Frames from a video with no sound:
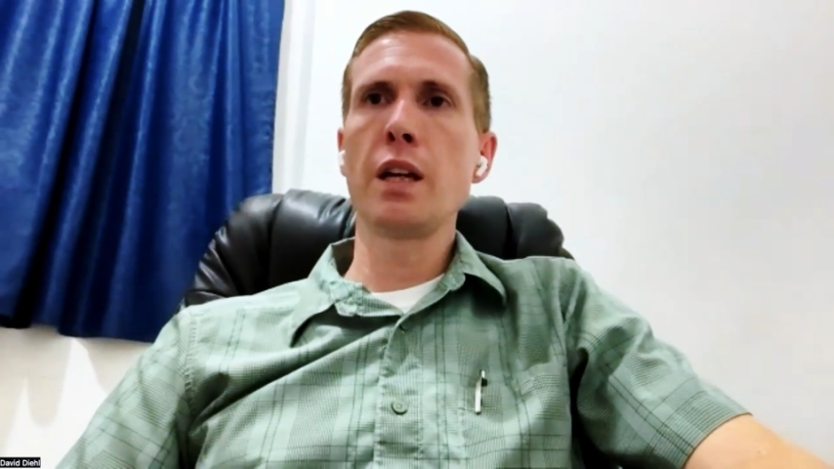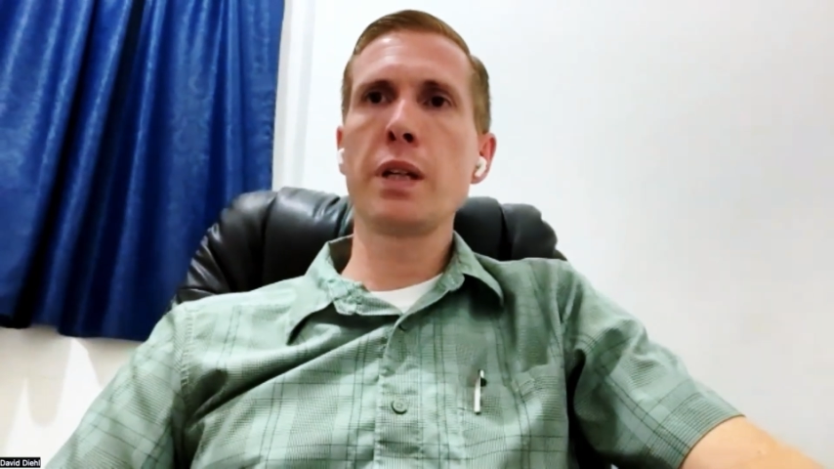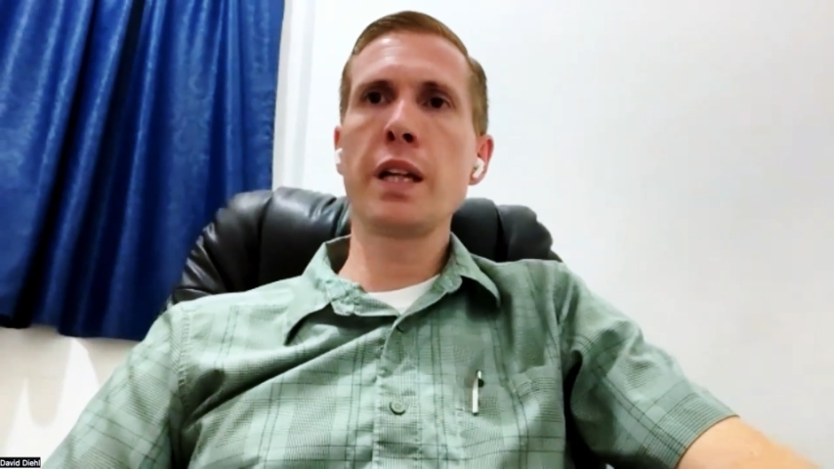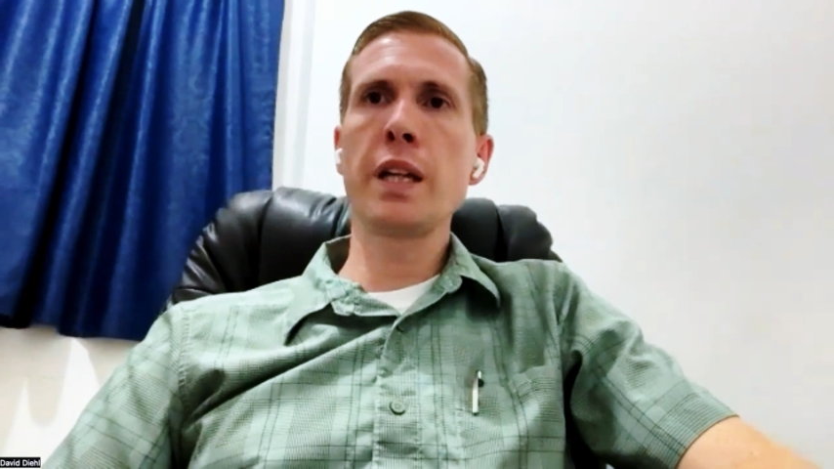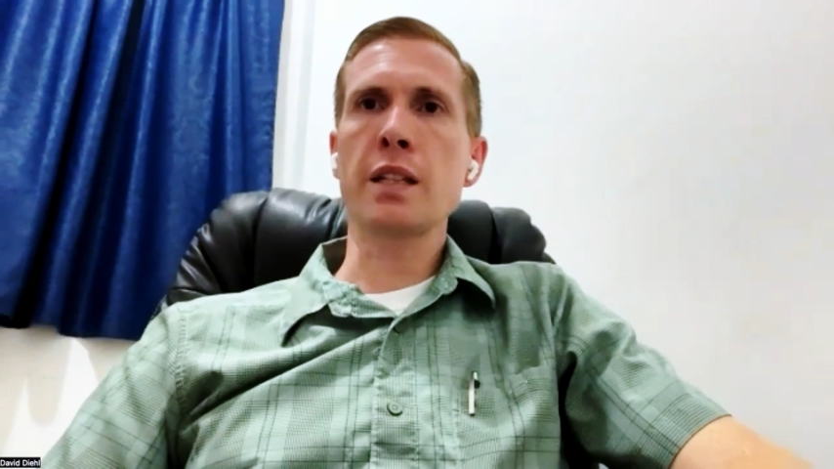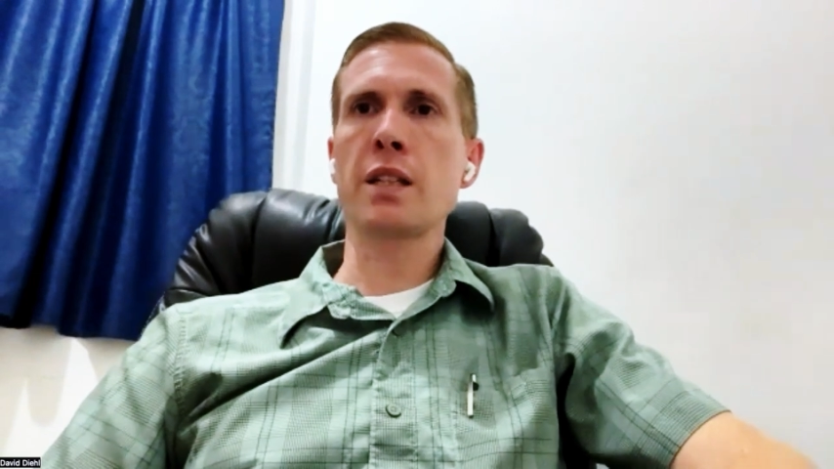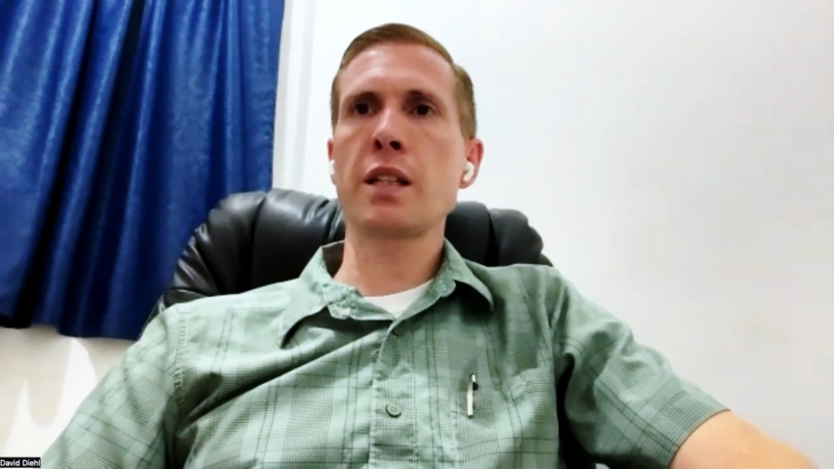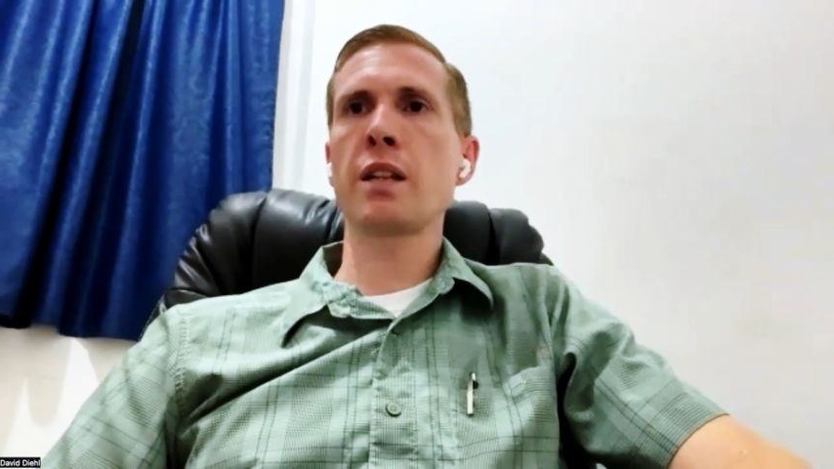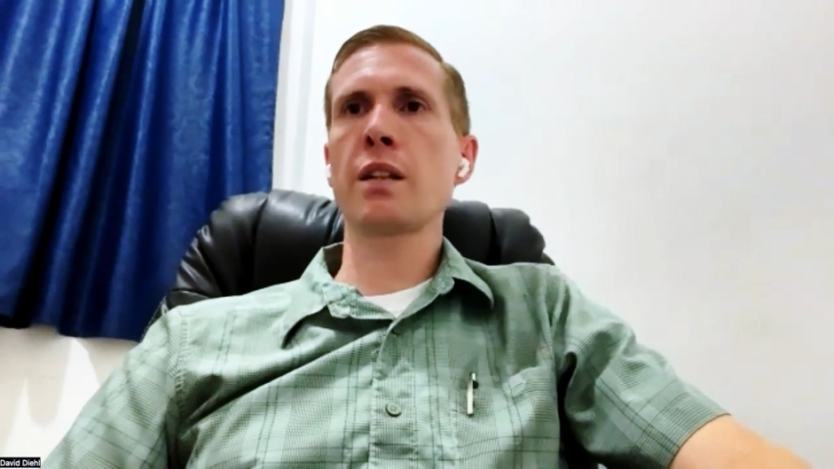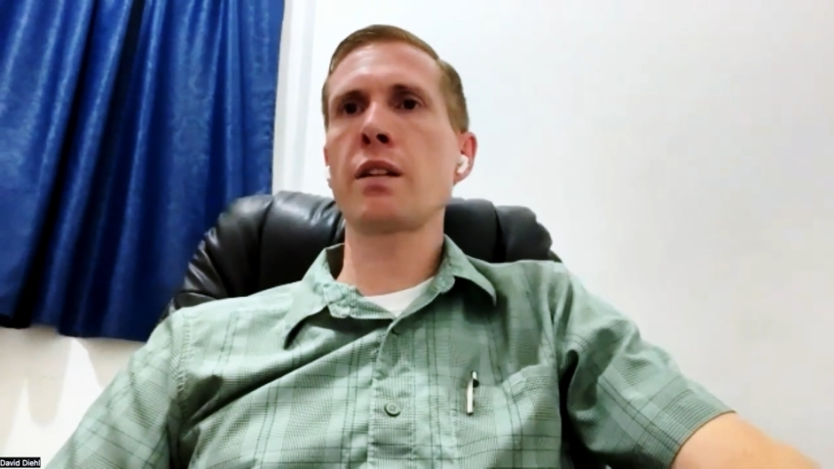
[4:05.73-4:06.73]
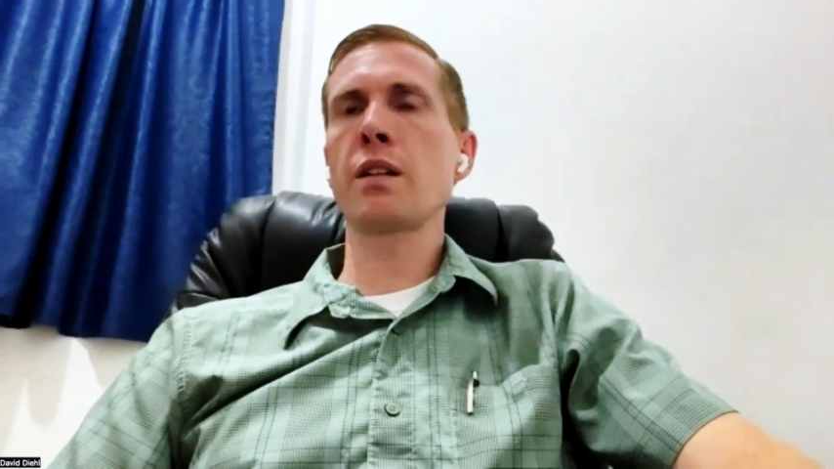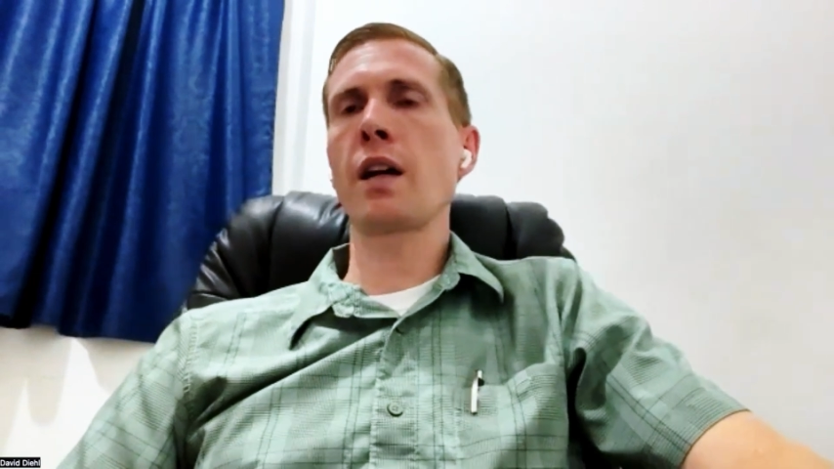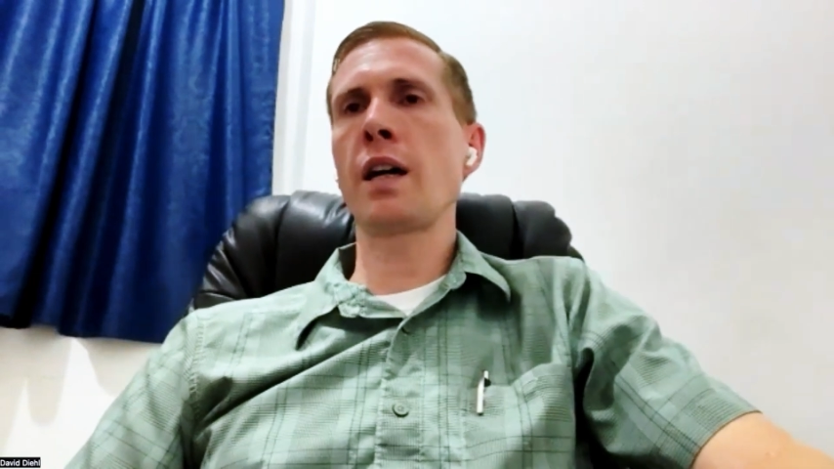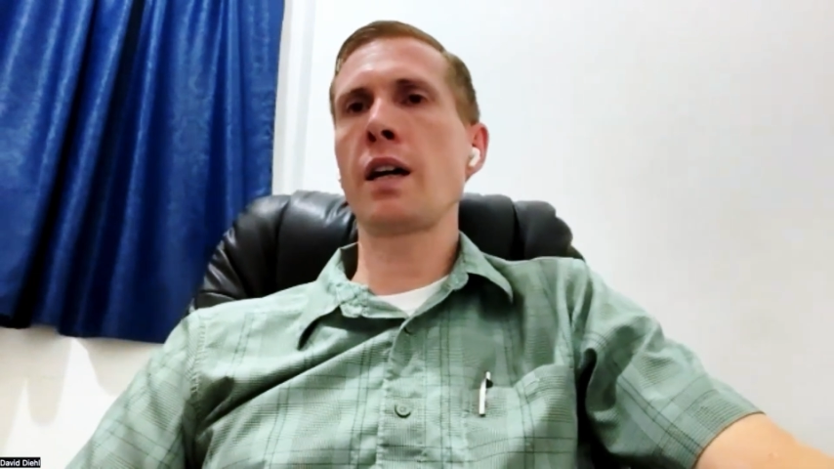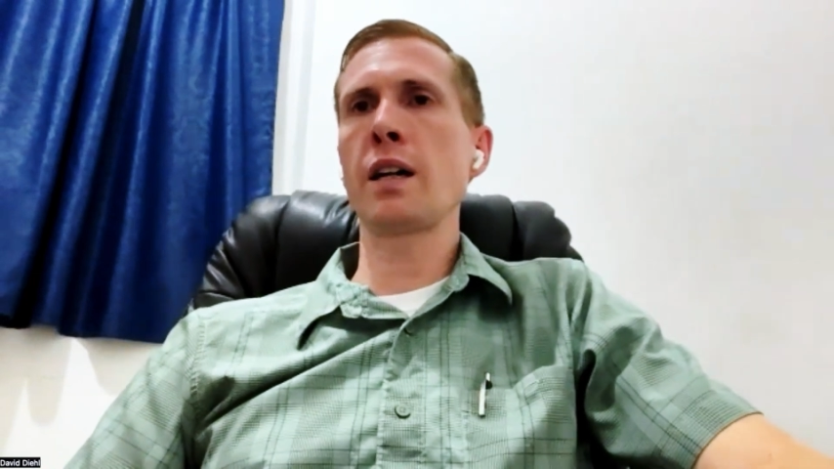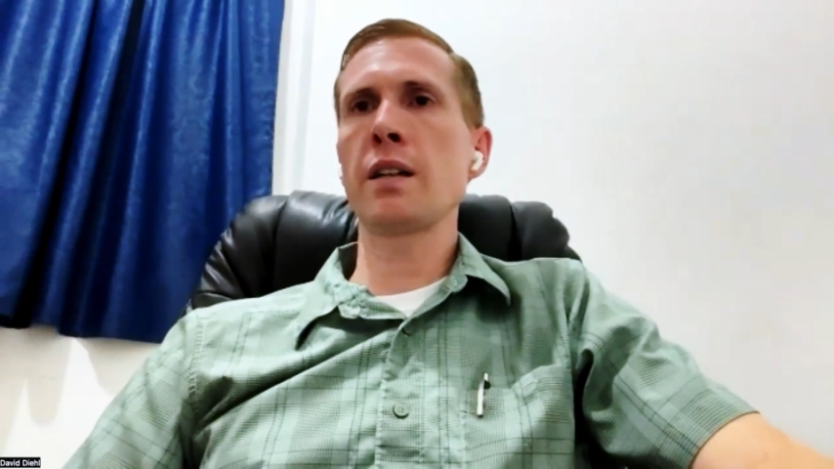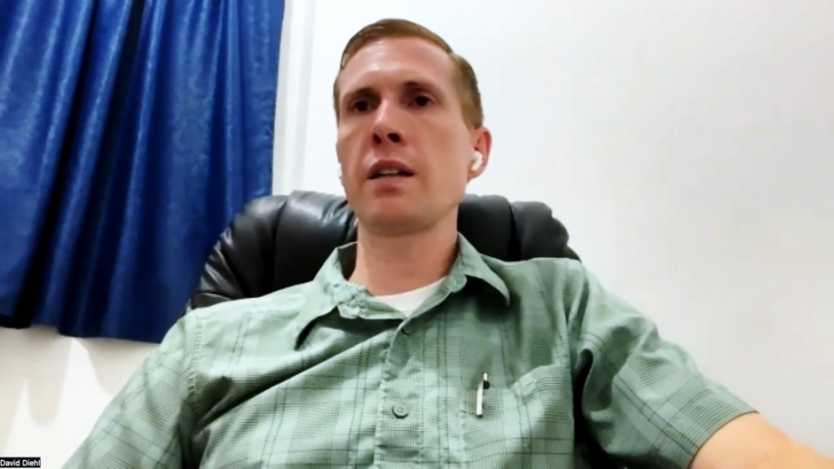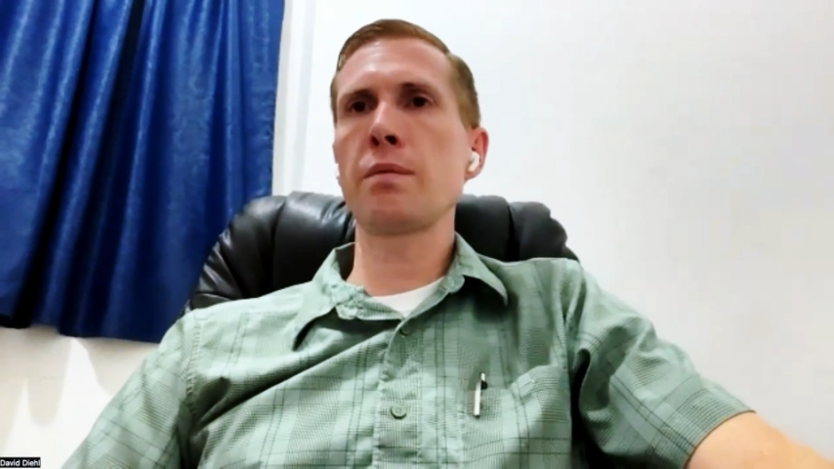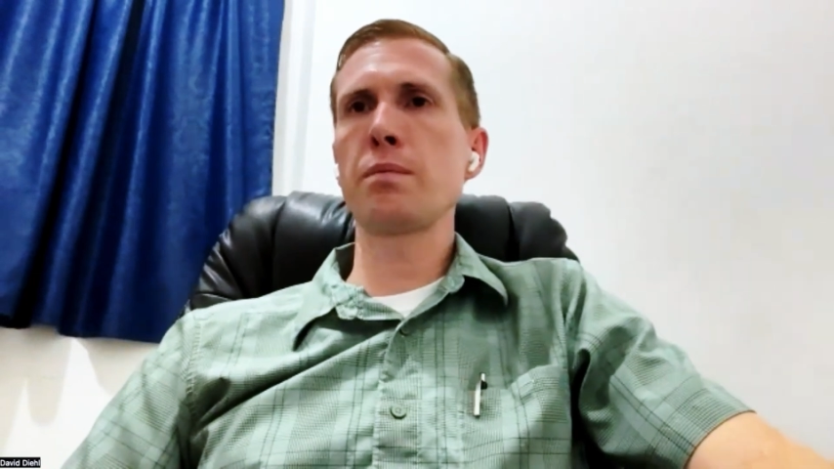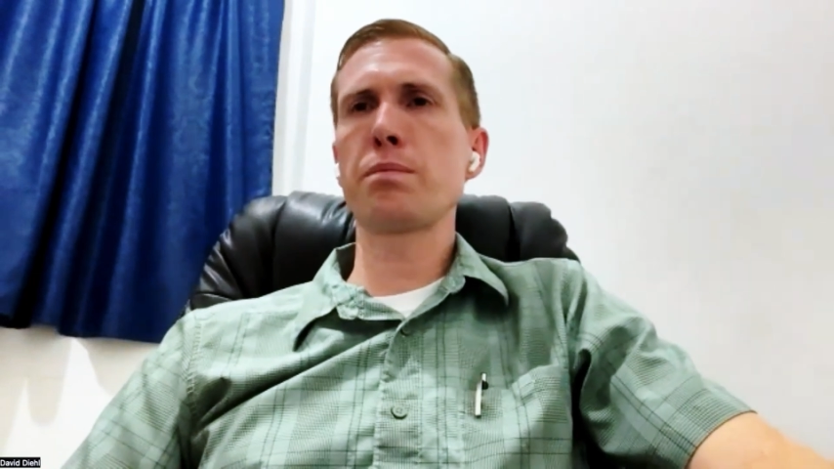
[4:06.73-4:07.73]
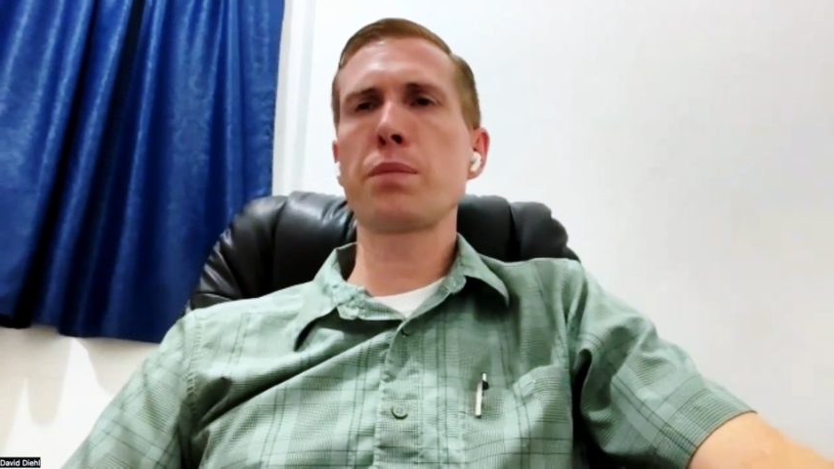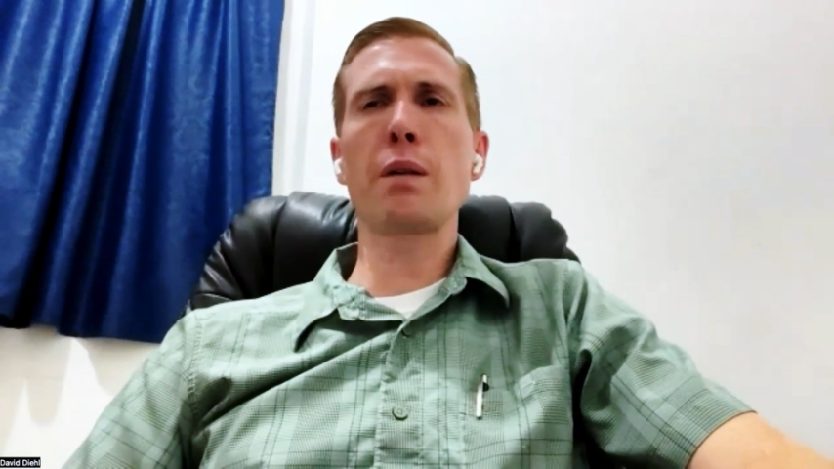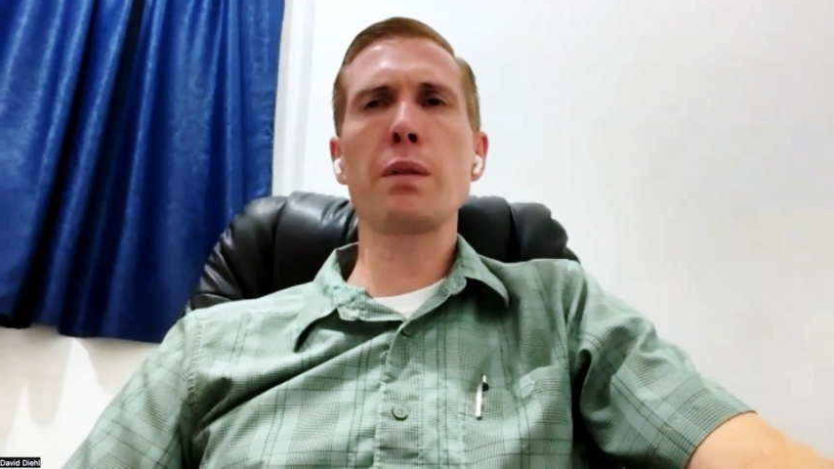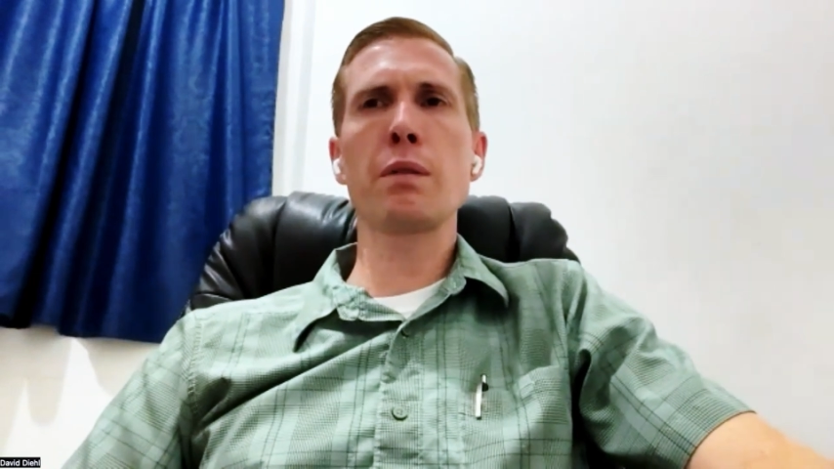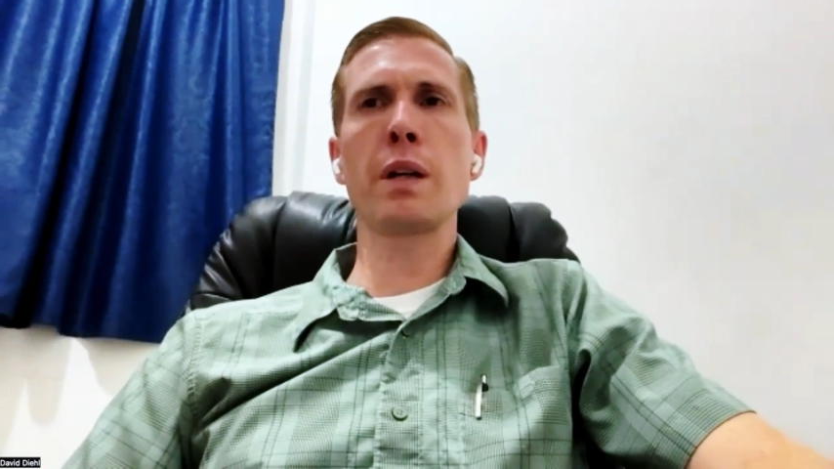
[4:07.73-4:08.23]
But next year, probably